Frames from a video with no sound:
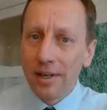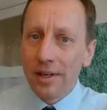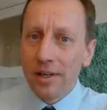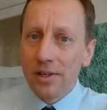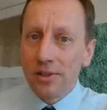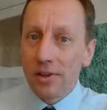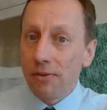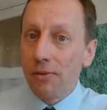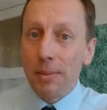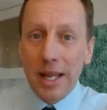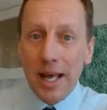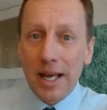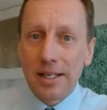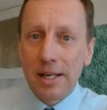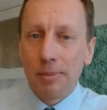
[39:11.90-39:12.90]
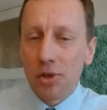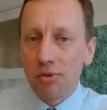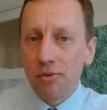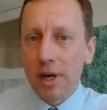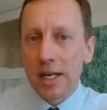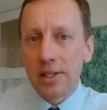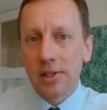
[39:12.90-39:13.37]
So for me, that
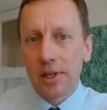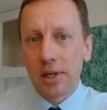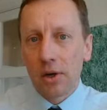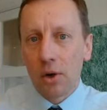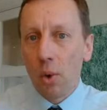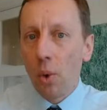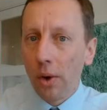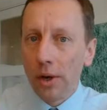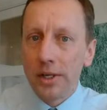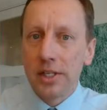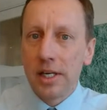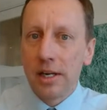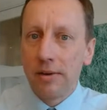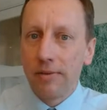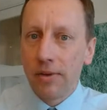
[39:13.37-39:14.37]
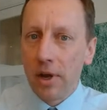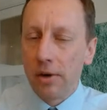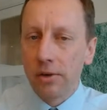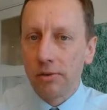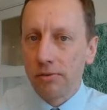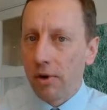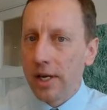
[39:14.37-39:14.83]
demonstrates the quality of the
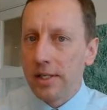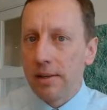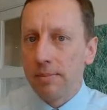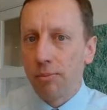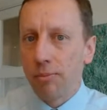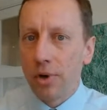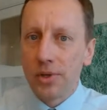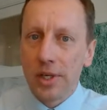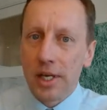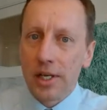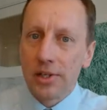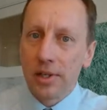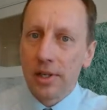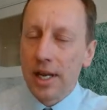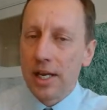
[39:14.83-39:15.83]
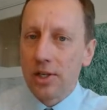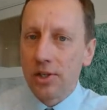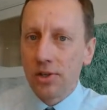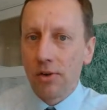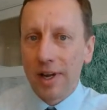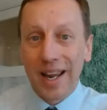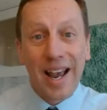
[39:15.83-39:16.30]
underwriting process and the
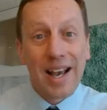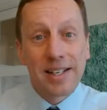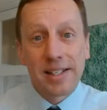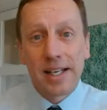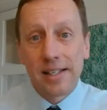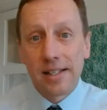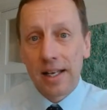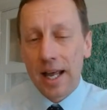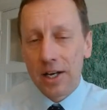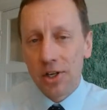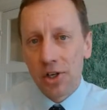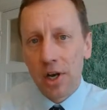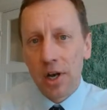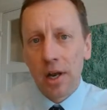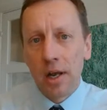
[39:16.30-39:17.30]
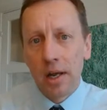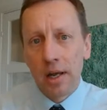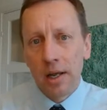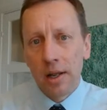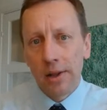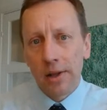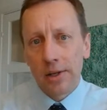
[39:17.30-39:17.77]
historic asset selection
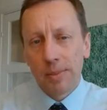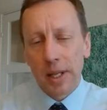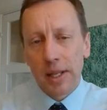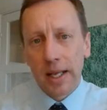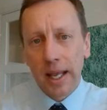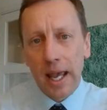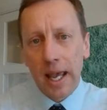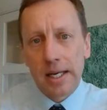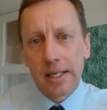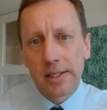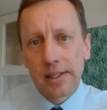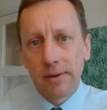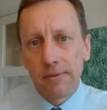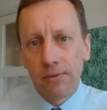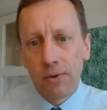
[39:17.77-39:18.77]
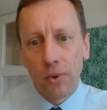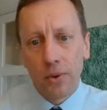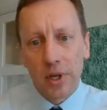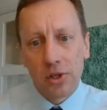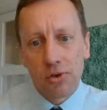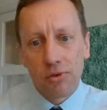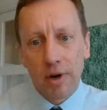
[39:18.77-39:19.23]
that's been the case for
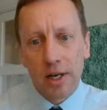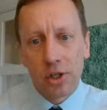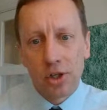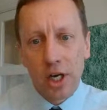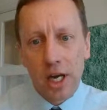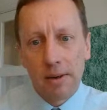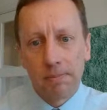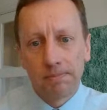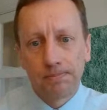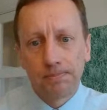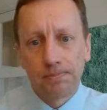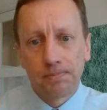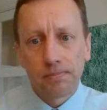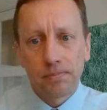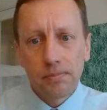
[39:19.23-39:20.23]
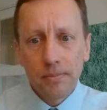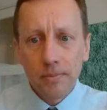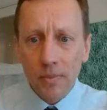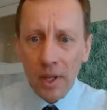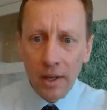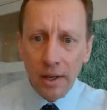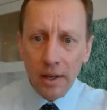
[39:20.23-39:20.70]
this strategy.
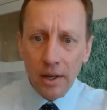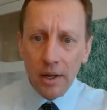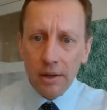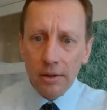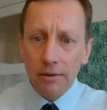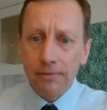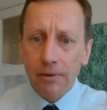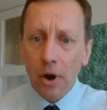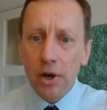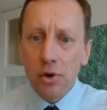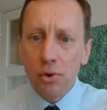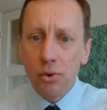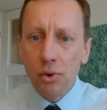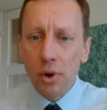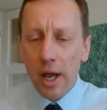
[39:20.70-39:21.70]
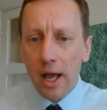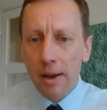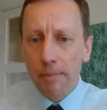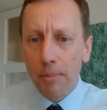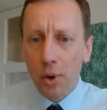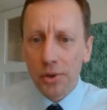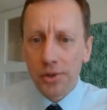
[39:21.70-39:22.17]
The final
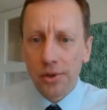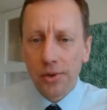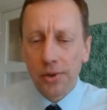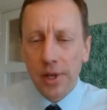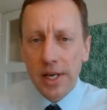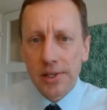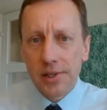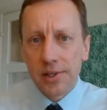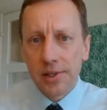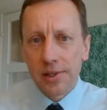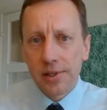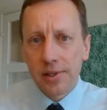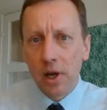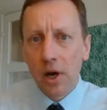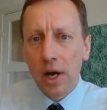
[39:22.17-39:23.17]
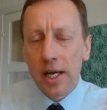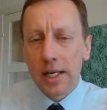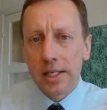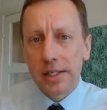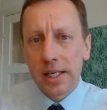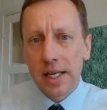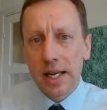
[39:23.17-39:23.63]
box on this slide
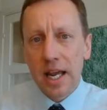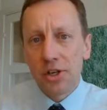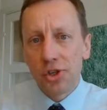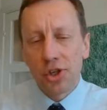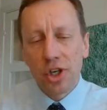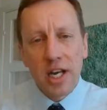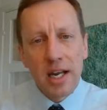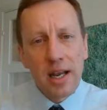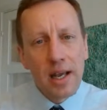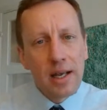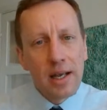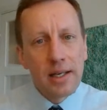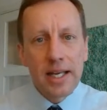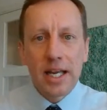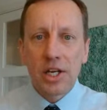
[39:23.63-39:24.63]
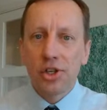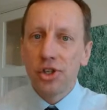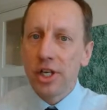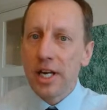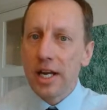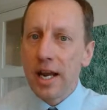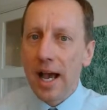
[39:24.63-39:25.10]
is ESG.
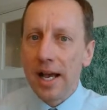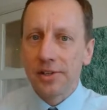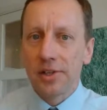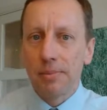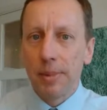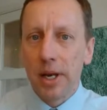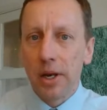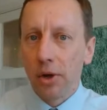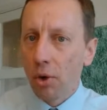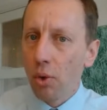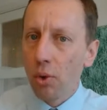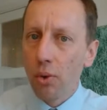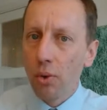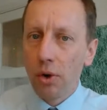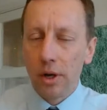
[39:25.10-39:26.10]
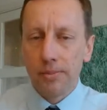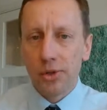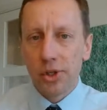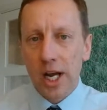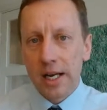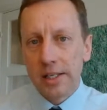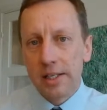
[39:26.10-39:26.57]
ESG hasn't been a core
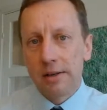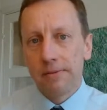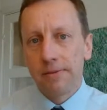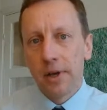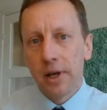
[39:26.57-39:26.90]
objective